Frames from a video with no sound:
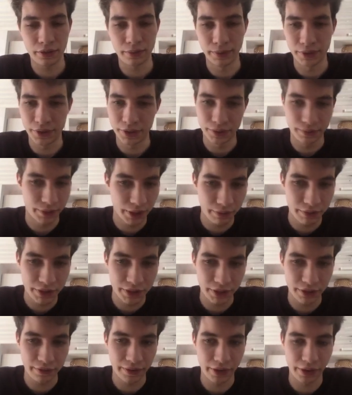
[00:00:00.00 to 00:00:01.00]
which is
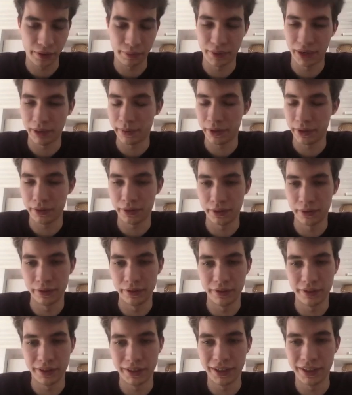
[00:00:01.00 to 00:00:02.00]
rigorously defined in the paper. You can
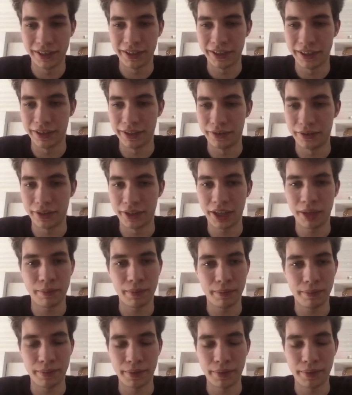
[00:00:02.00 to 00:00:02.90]
look it up.